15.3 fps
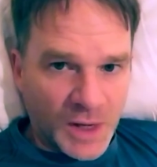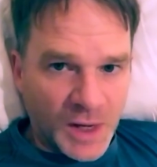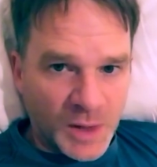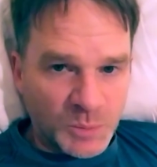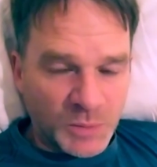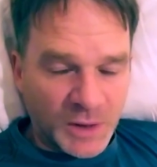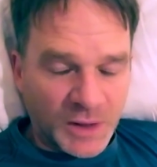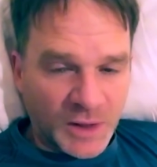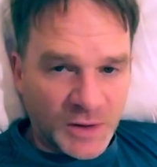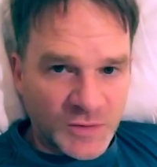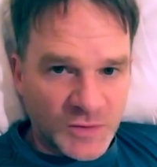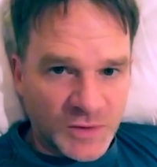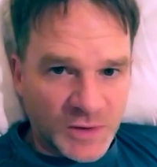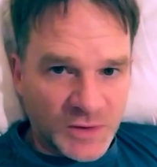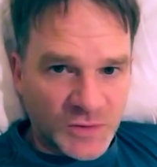because
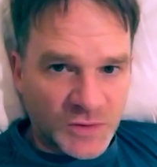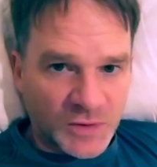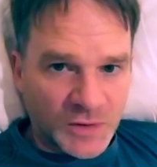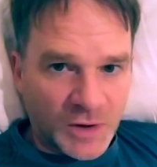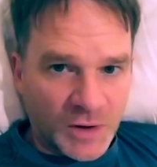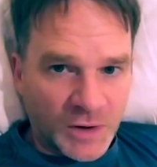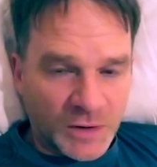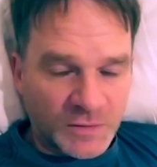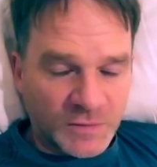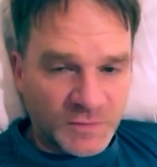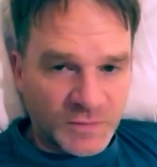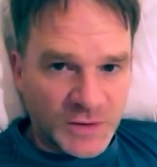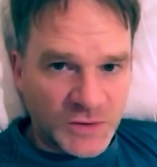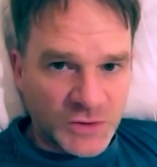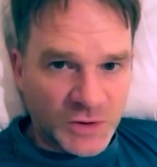it's an
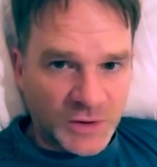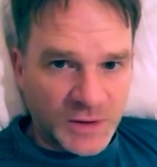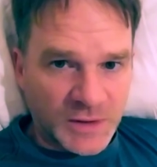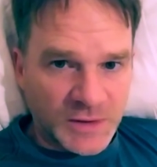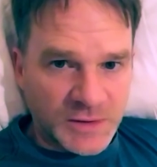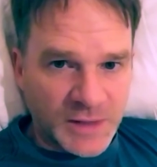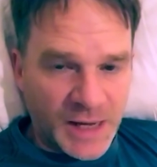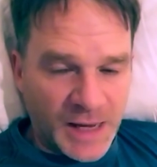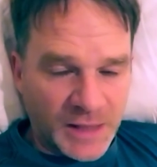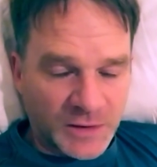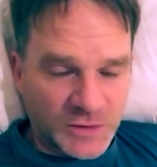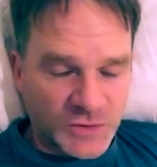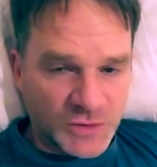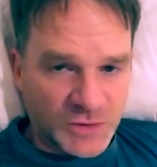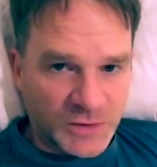artificial
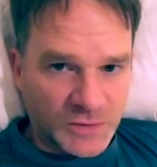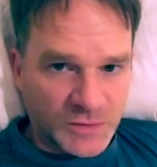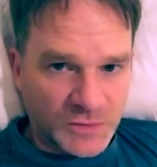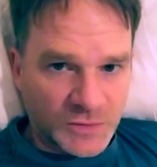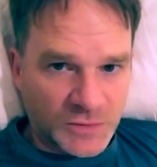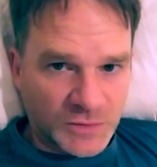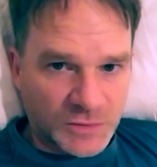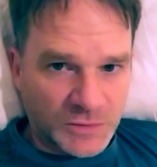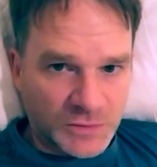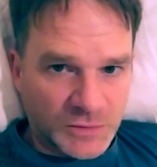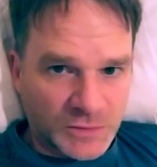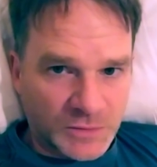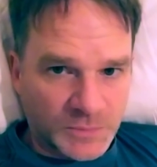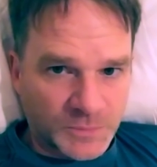intelligence.